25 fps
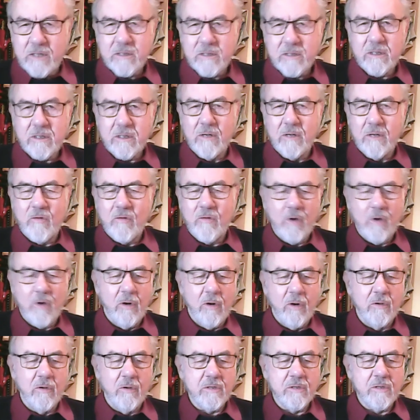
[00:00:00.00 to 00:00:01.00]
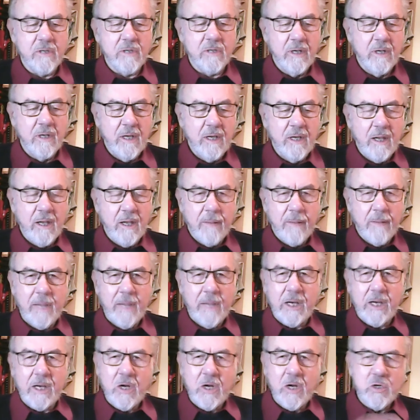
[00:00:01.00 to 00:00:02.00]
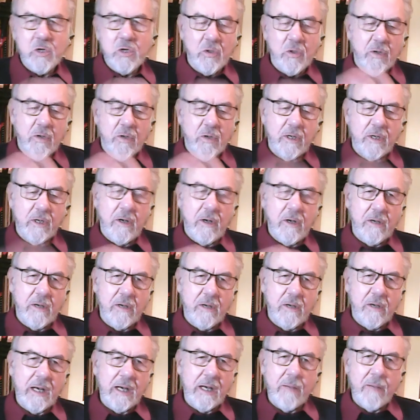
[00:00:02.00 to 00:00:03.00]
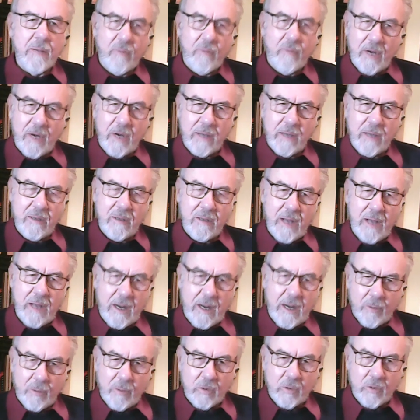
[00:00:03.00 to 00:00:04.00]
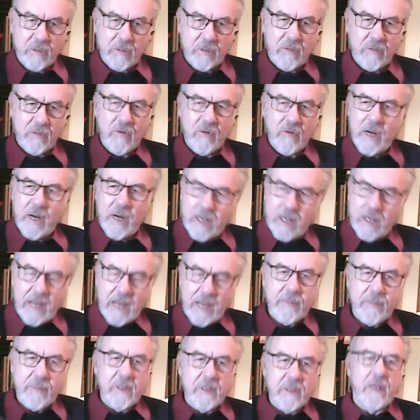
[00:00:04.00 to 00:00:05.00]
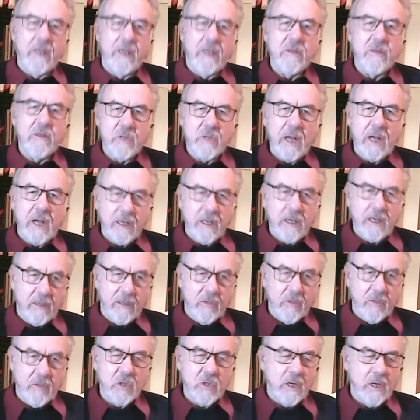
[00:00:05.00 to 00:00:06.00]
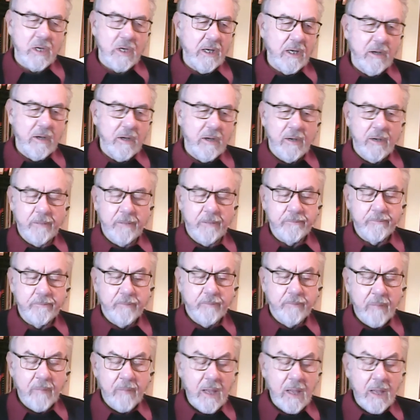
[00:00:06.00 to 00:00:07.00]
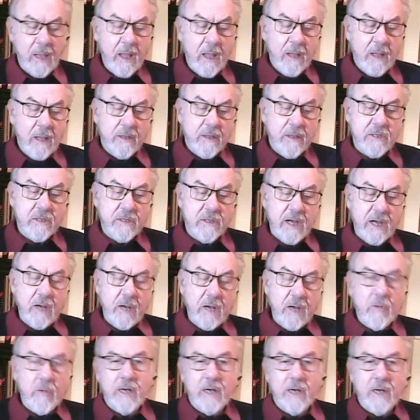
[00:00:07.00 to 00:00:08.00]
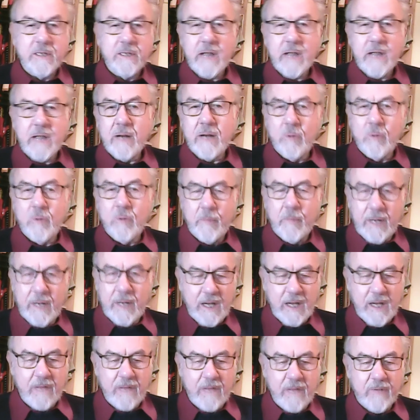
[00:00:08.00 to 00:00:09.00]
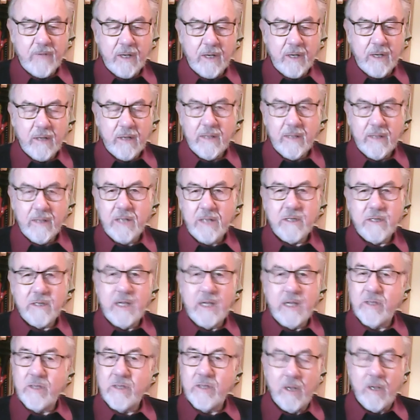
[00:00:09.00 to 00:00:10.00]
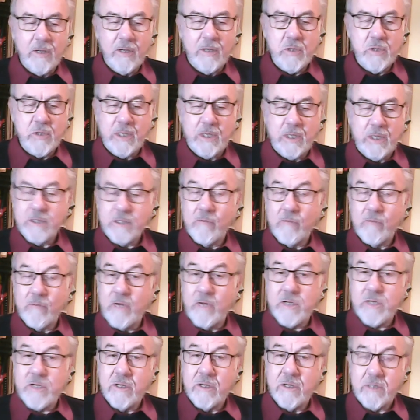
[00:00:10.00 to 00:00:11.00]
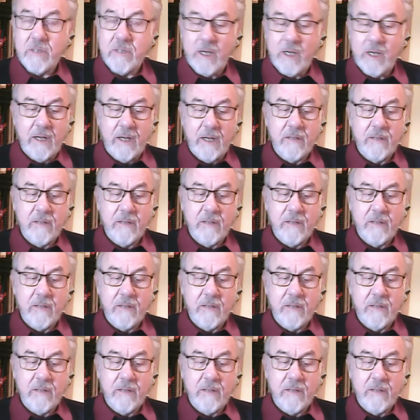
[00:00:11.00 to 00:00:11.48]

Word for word: controls making sure you don't get inbred animals trying to keep the genetic diversity going. The second one is animal behavior. That's ethology, is a recent science.